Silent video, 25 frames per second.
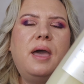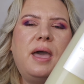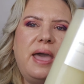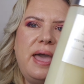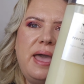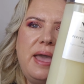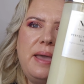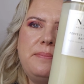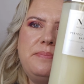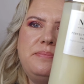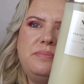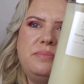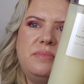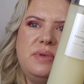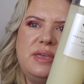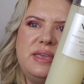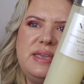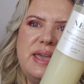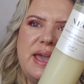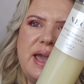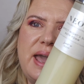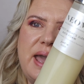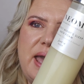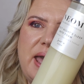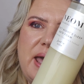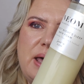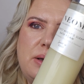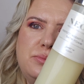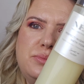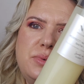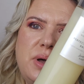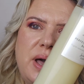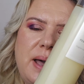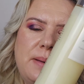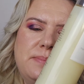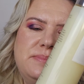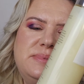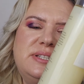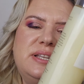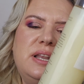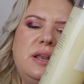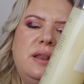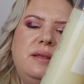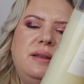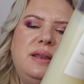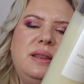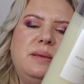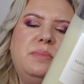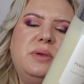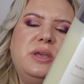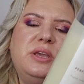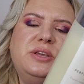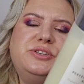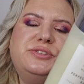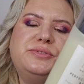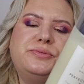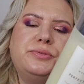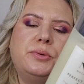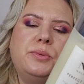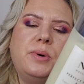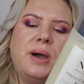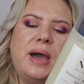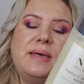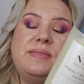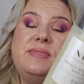Um, but yeah, how absolutely beautiful.